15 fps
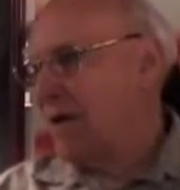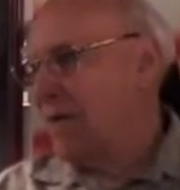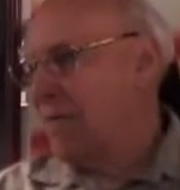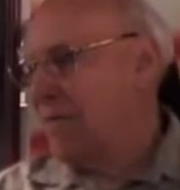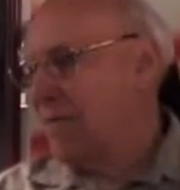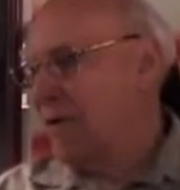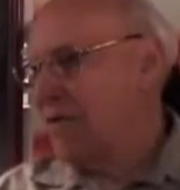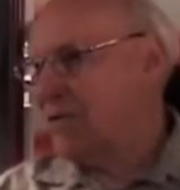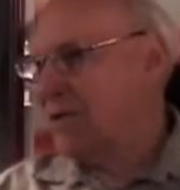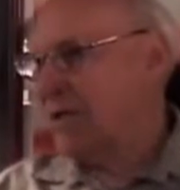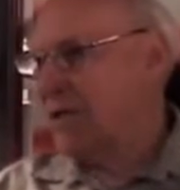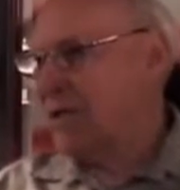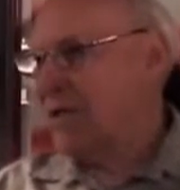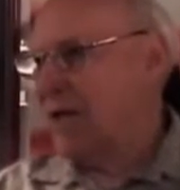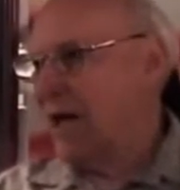Uh, most of
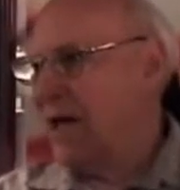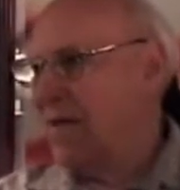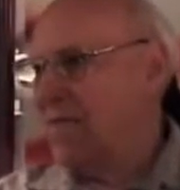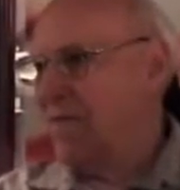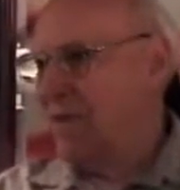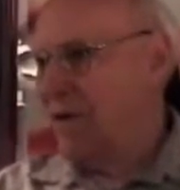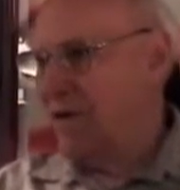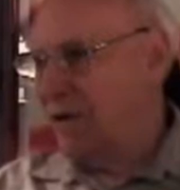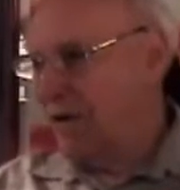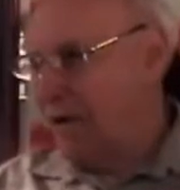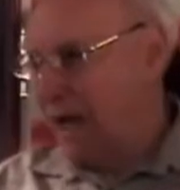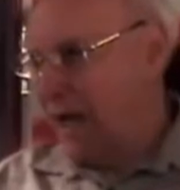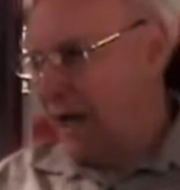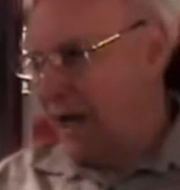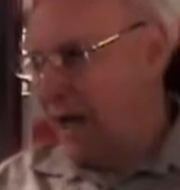the time when you
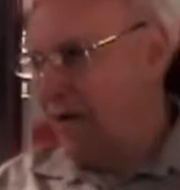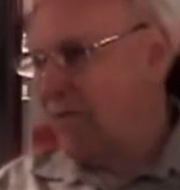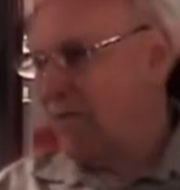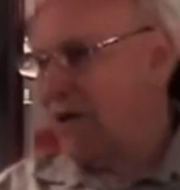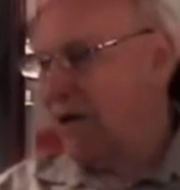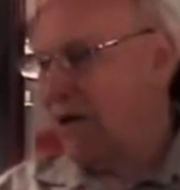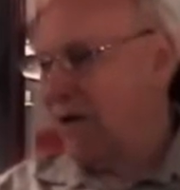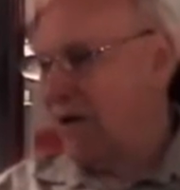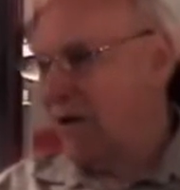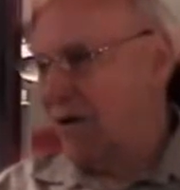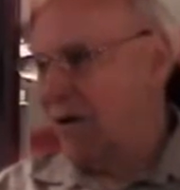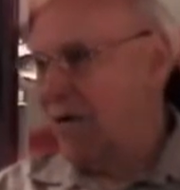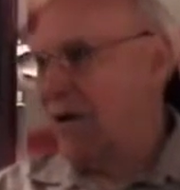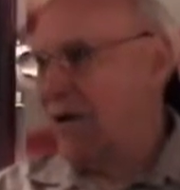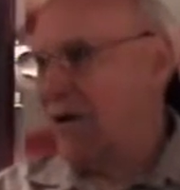got out there
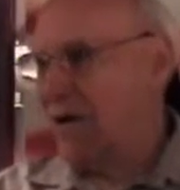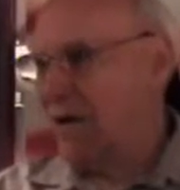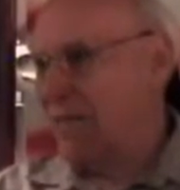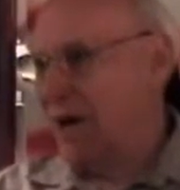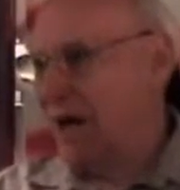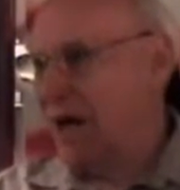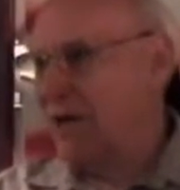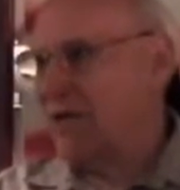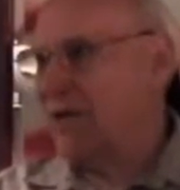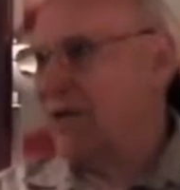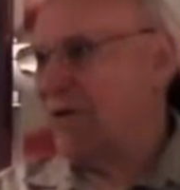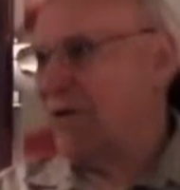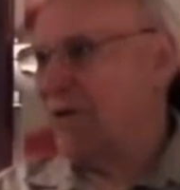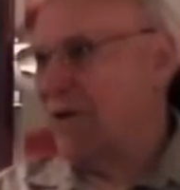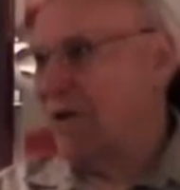in the battle
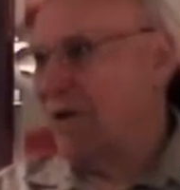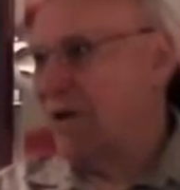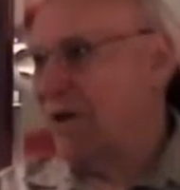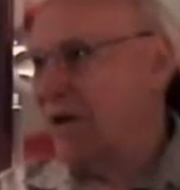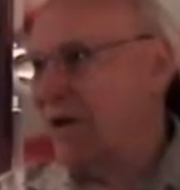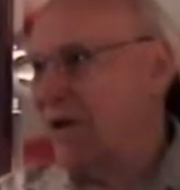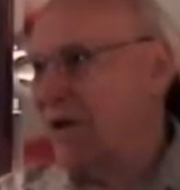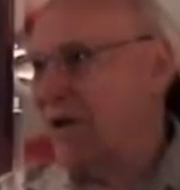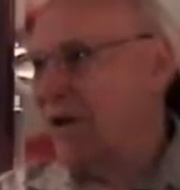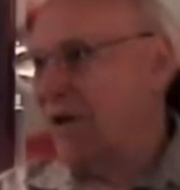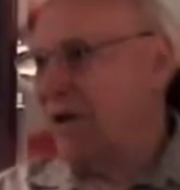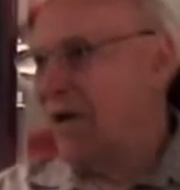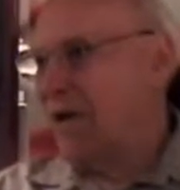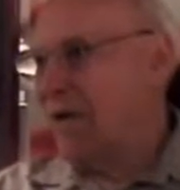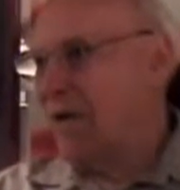zone,
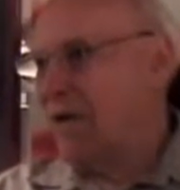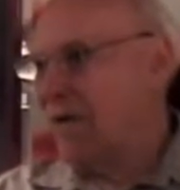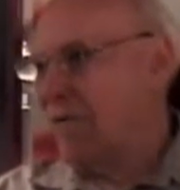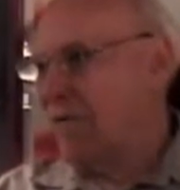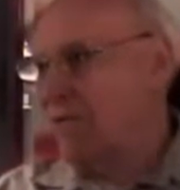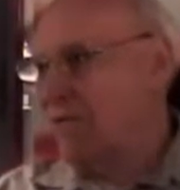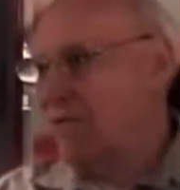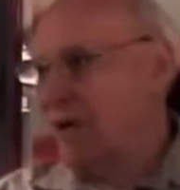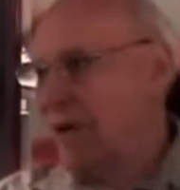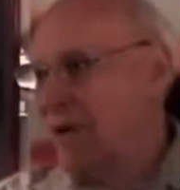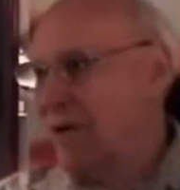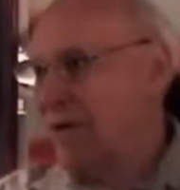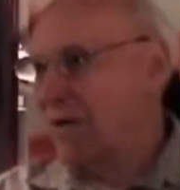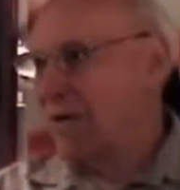you, uh,